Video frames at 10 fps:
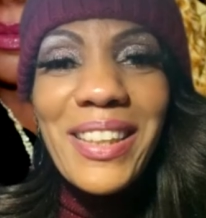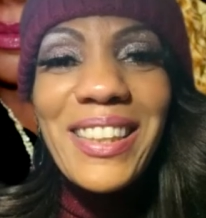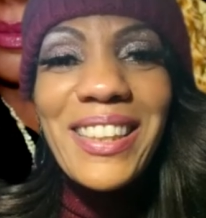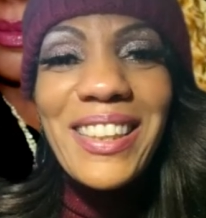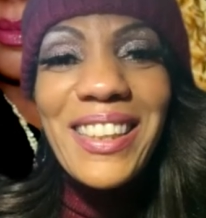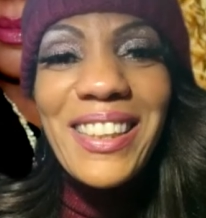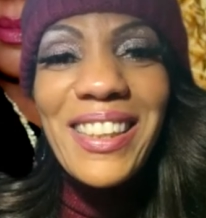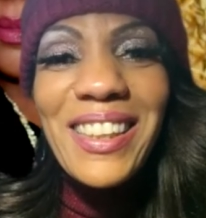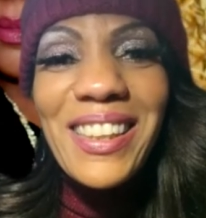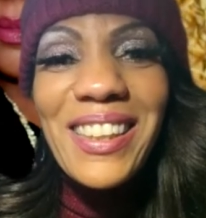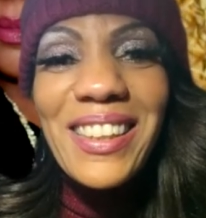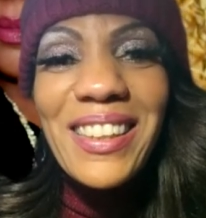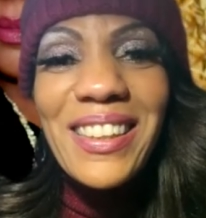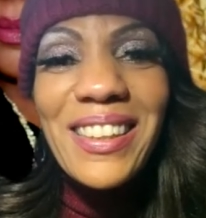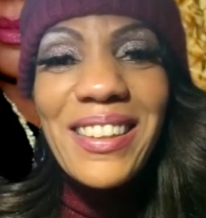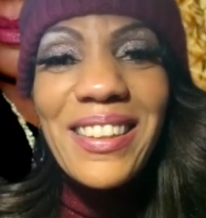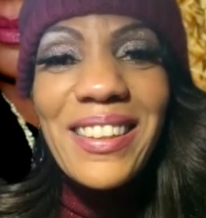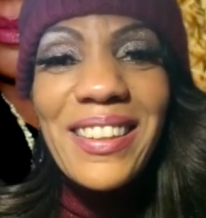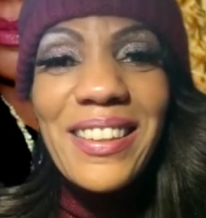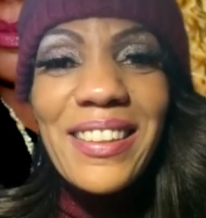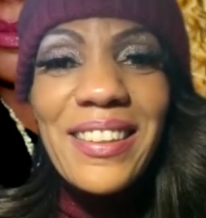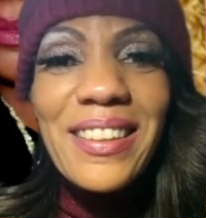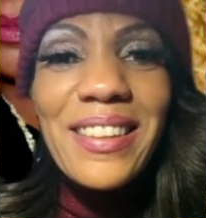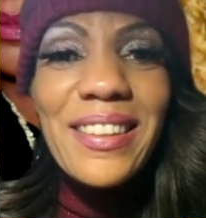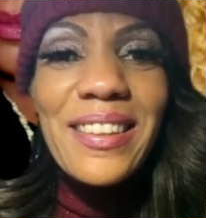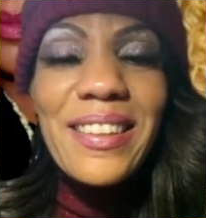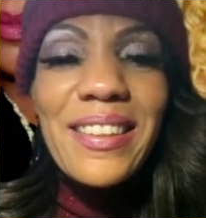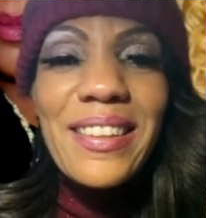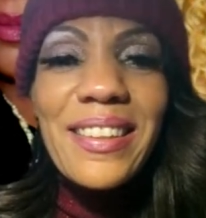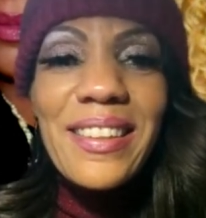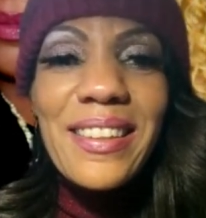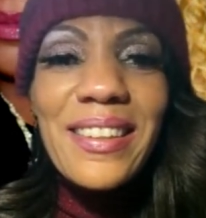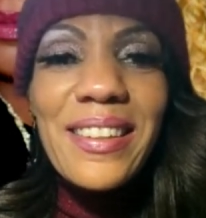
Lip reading: No words are spoken by the person on screen.